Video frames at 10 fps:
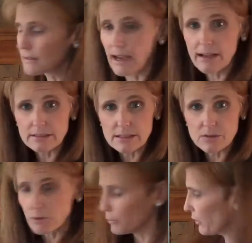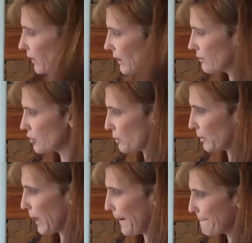these acids from moving into your
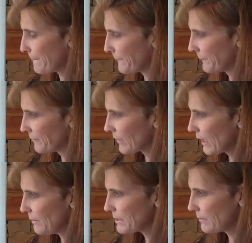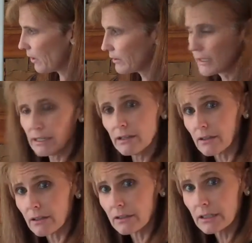blood. Keeps them all in
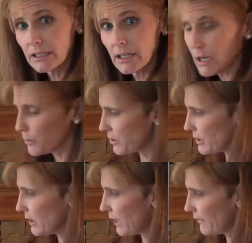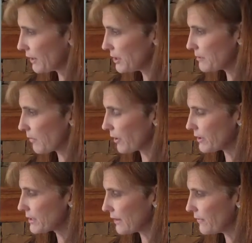here, which is not a very smart
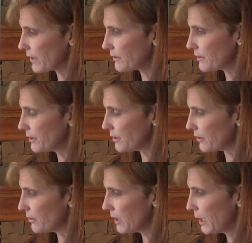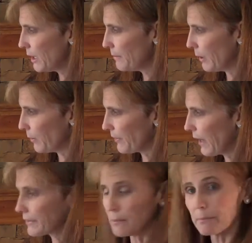and safe thing to do, but
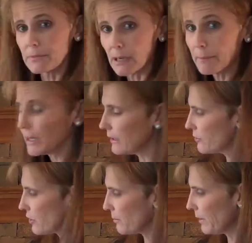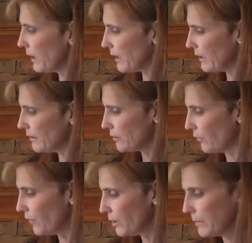without them dumping into your blood, you
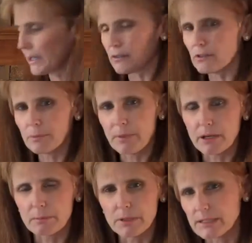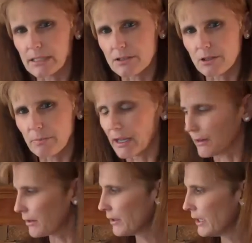feel better, look better, blood tests look
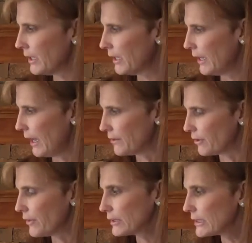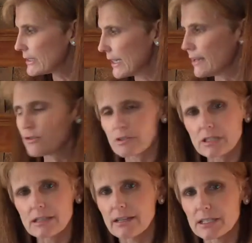better, and you're very
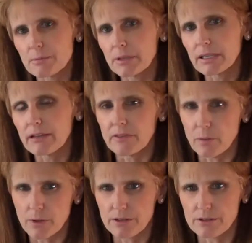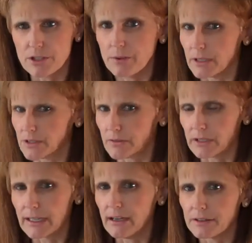dangerously led to believe that what you're doing is
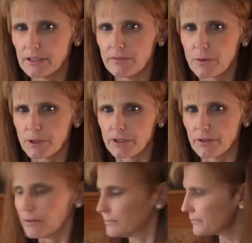really healthy for you.